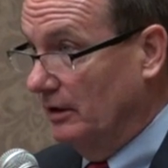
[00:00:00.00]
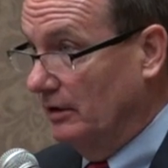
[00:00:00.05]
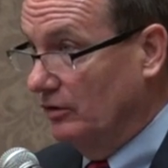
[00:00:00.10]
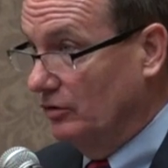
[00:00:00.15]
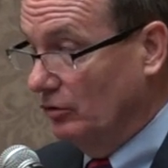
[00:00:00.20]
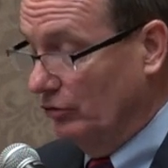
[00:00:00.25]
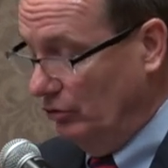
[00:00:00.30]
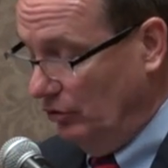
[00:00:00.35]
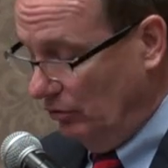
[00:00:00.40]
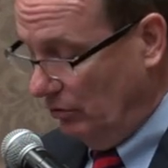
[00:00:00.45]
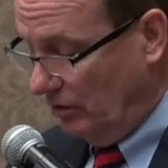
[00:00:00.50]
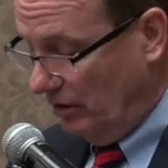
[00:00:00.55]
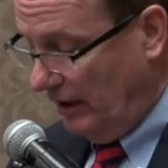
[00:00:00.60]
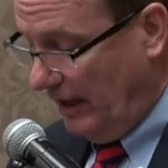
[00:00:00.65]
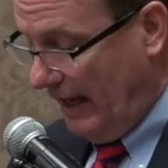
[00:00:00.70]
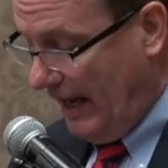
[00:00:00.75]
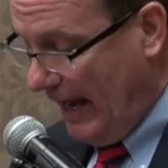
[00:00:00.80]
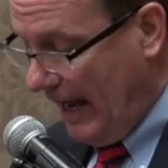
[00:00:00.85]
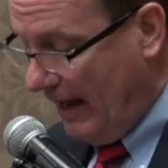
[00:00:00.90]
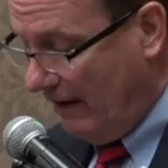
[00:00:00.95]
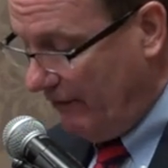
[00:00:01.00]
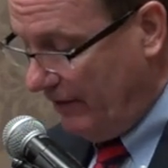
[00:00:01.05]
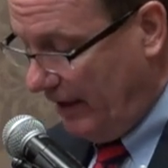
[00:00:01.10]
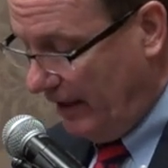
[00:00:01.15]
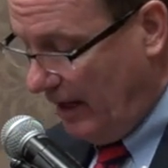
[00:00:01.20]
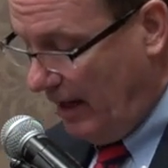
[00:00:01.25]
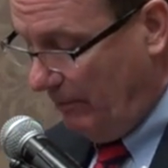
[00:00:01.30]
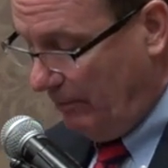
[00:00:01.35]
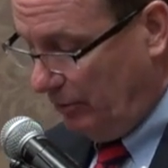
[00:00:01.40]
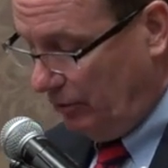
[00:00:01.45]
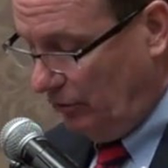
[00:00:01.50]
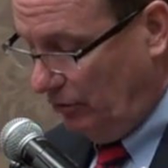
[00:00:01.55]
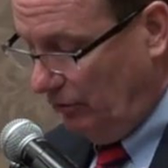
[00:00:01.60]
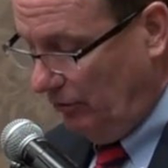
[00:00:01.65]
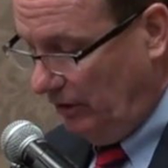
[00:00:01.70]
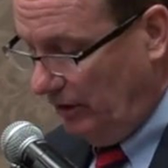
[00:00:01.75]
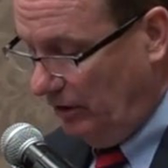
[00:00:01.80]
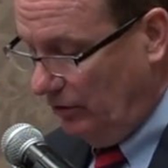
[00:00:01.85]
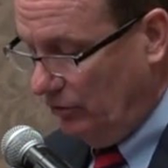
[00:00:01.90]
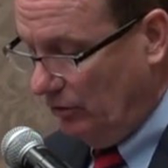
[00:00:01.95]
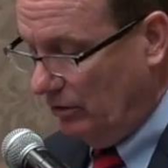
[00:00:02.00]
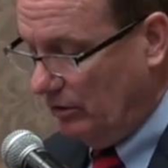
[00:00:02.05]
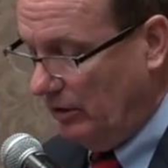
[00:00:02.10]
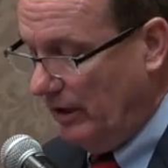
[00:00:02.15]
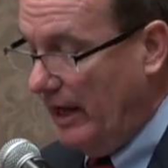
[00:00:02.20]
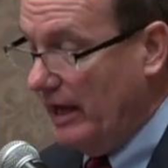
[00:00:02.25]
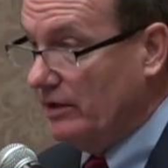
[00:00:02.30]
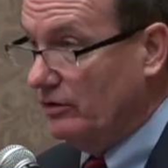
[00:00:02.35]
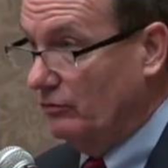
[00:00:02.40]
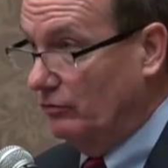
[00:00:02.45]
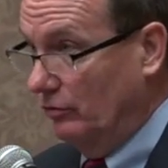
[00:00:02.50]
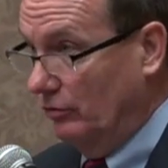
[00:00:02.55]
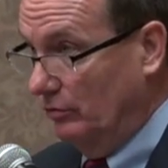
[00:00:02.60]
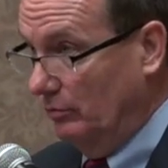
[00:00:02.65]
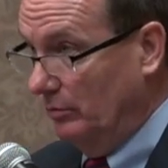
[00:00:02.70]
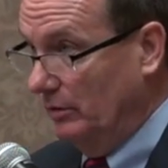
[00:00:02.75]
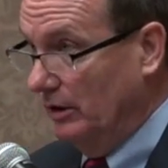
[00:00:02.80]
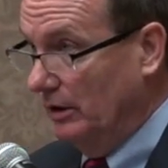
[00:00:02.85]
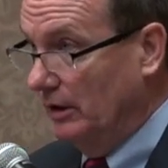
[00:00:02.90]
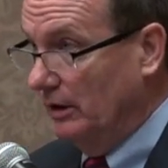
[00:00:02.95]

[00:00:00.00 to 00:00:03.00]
So you're going to have that opportunity in your classroom